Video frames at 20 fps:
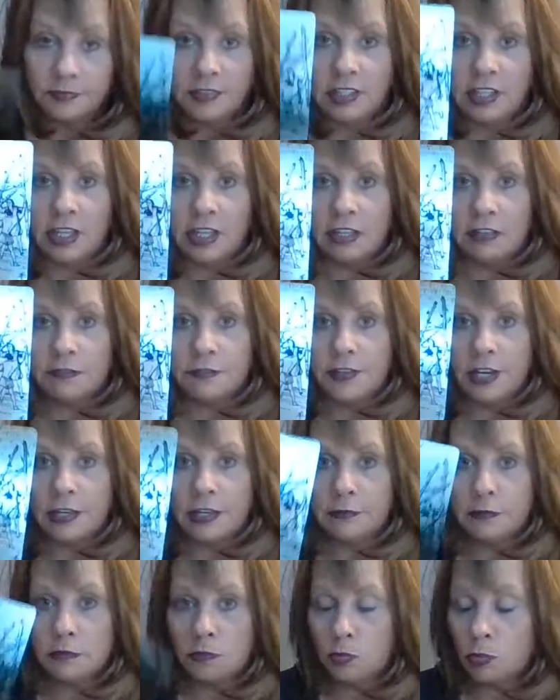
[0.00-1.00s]
Yeah,
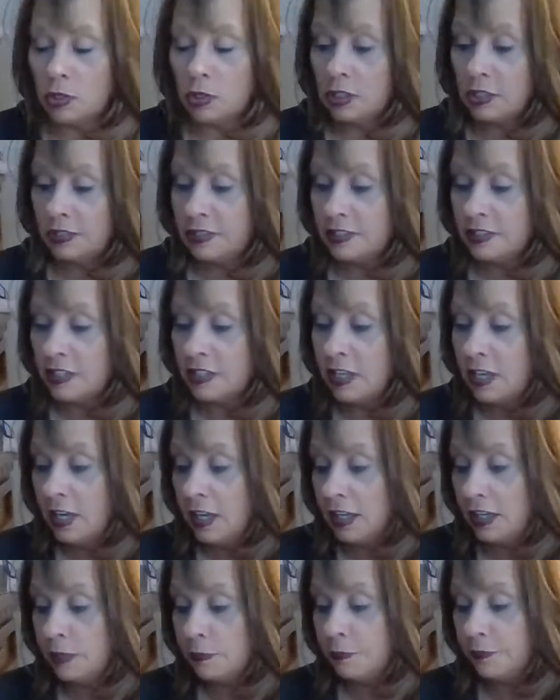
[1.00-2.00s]
Five of Wands.
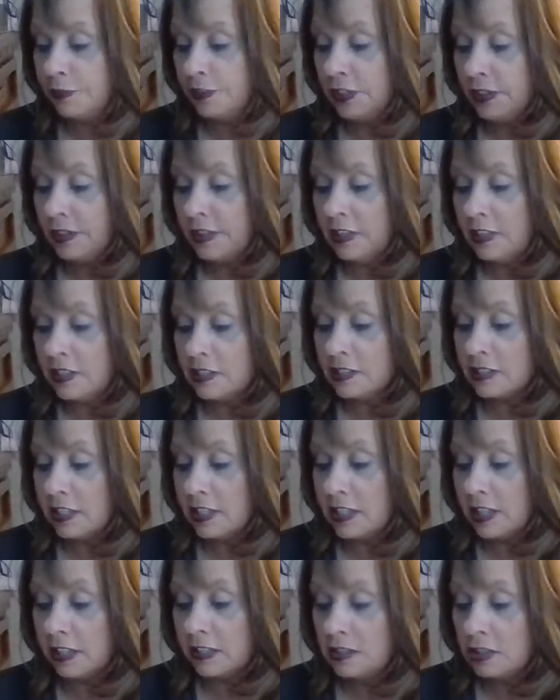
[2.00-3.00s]
And I'm feeling this
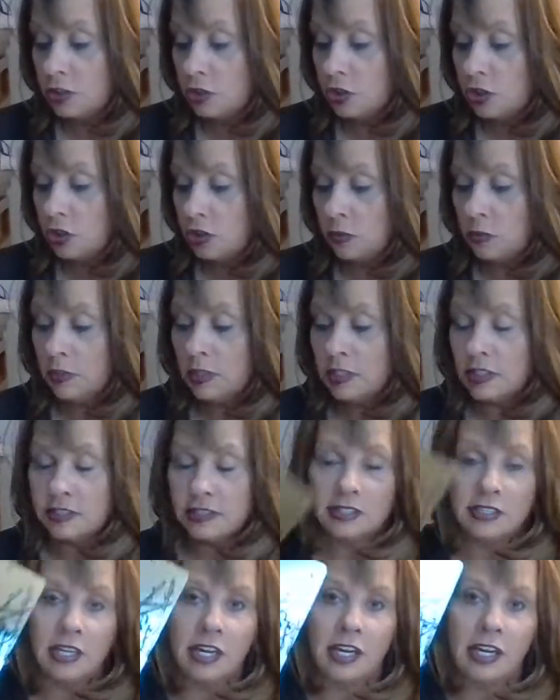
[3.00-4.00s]
connected to
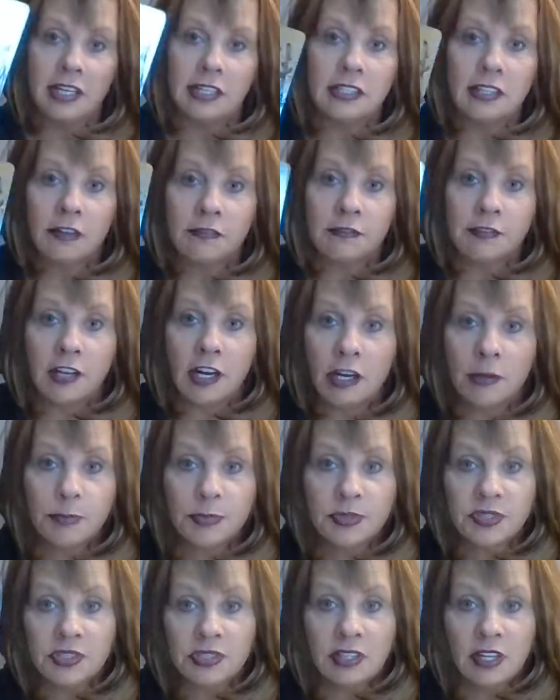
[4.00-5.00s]
this Eight of
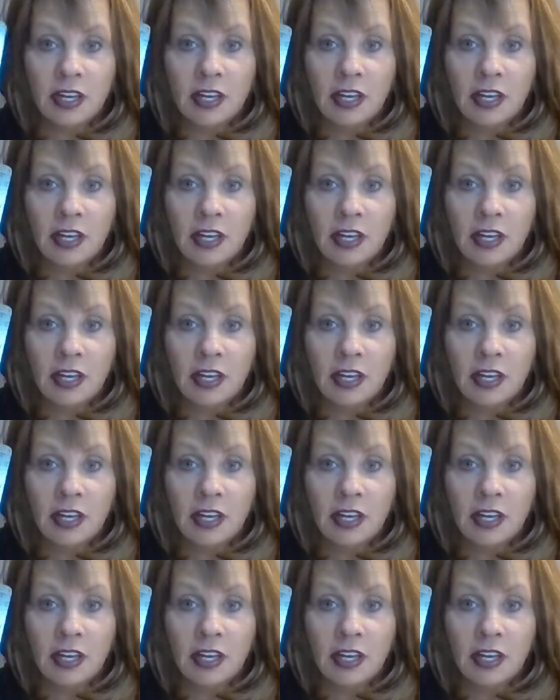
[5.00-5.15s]
Cups.